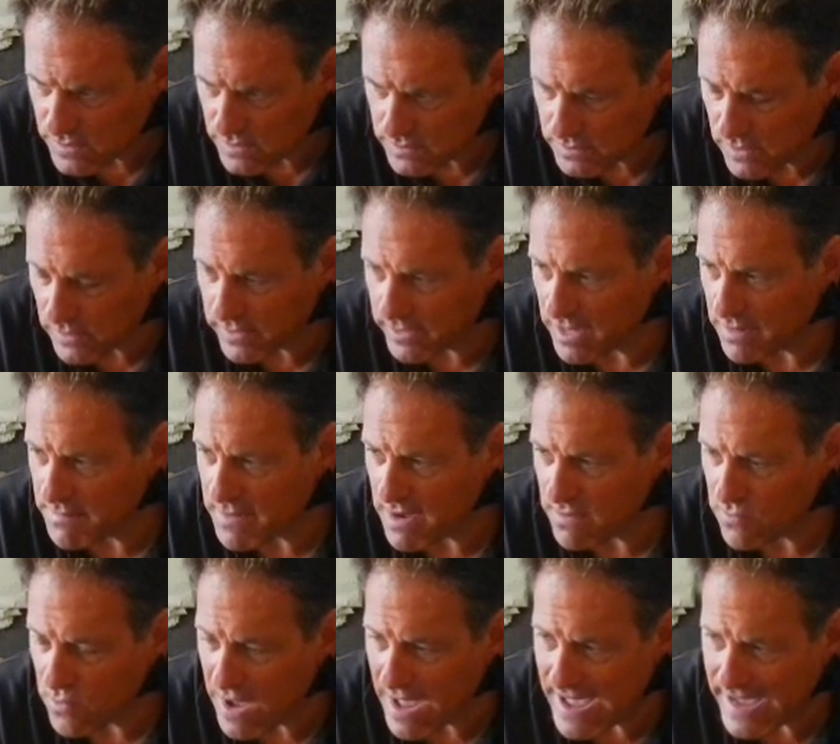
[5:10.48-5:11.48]
loading up my
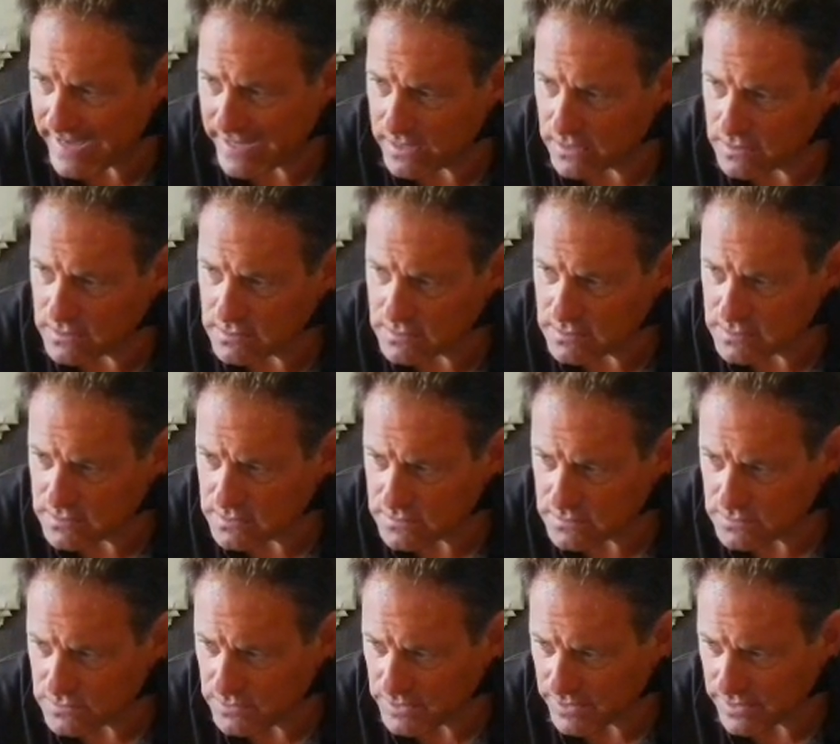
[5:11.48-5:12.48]
wagon
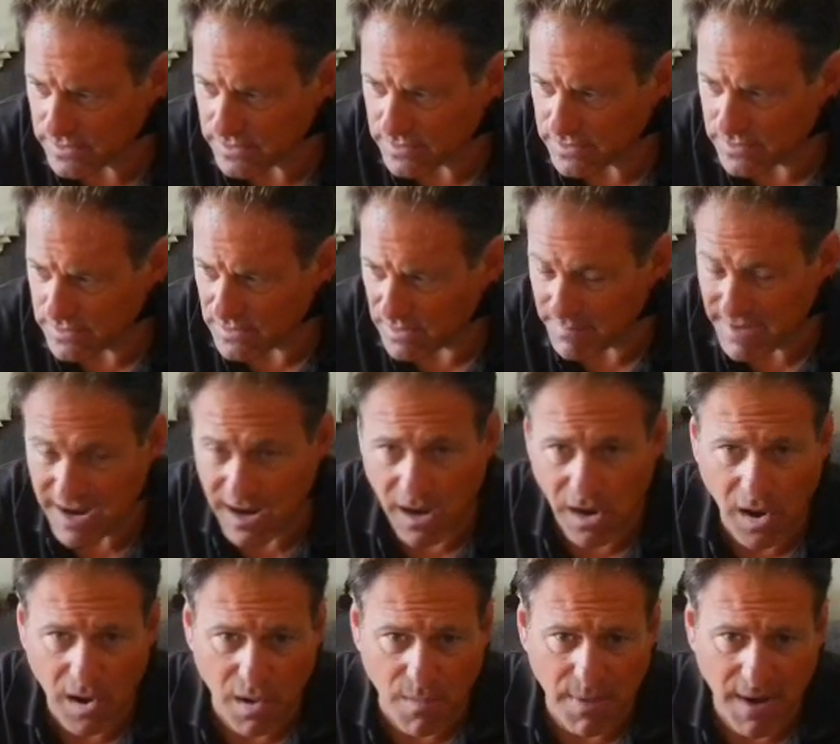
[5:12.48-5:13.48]
with about
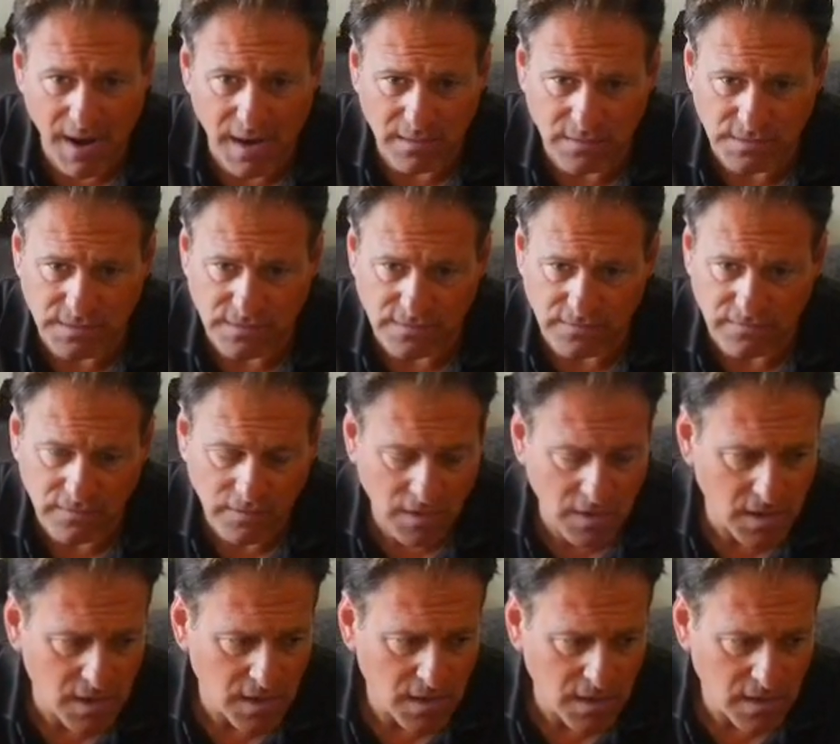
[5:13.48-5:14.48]
100 pounds
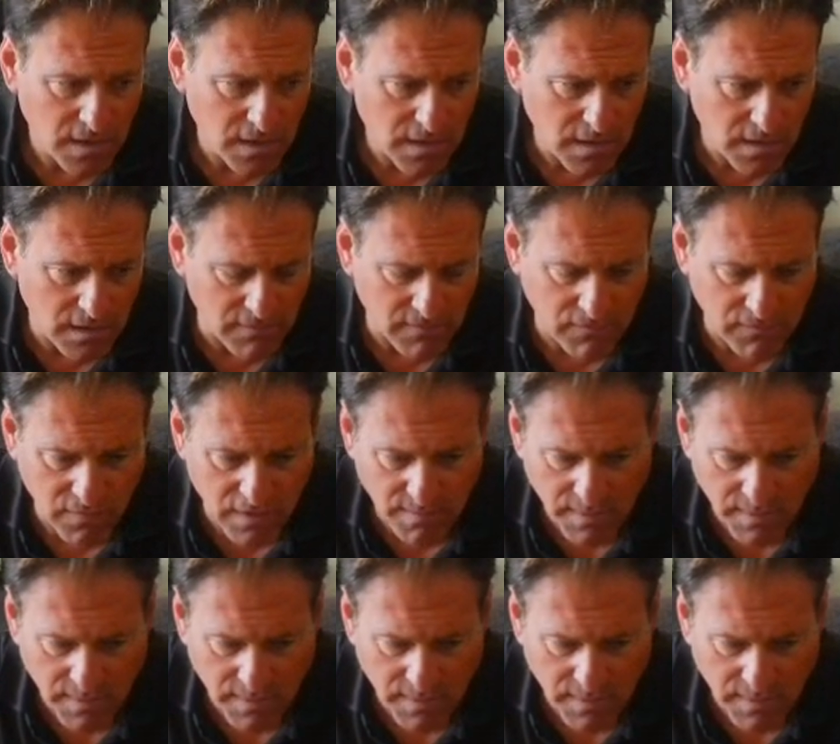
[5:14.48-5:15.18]
of